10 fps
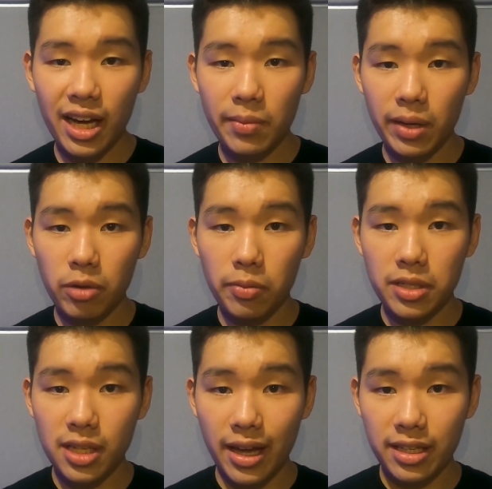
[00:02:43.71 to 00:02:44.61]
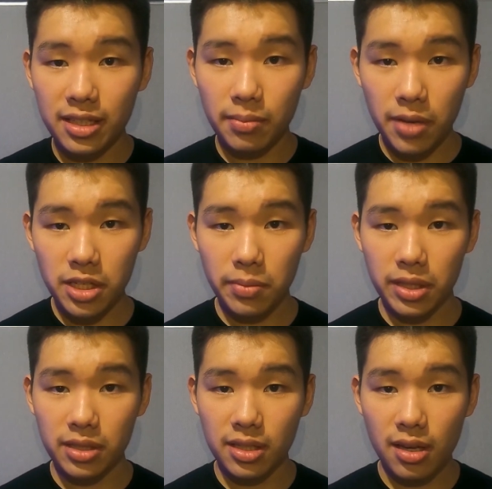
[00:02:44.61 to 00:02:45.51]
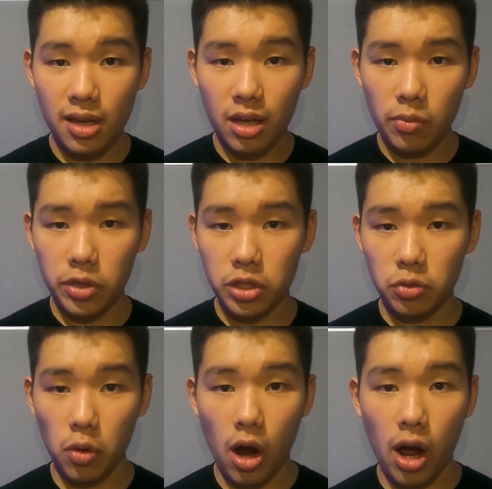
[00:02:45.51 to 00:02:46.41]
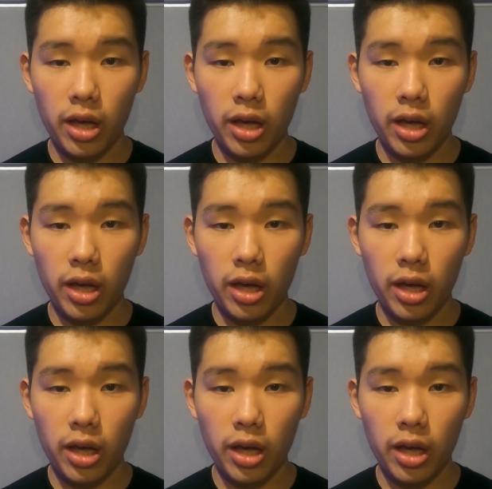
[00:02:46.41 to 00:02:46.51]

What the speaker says: and make more precise measurements, which is why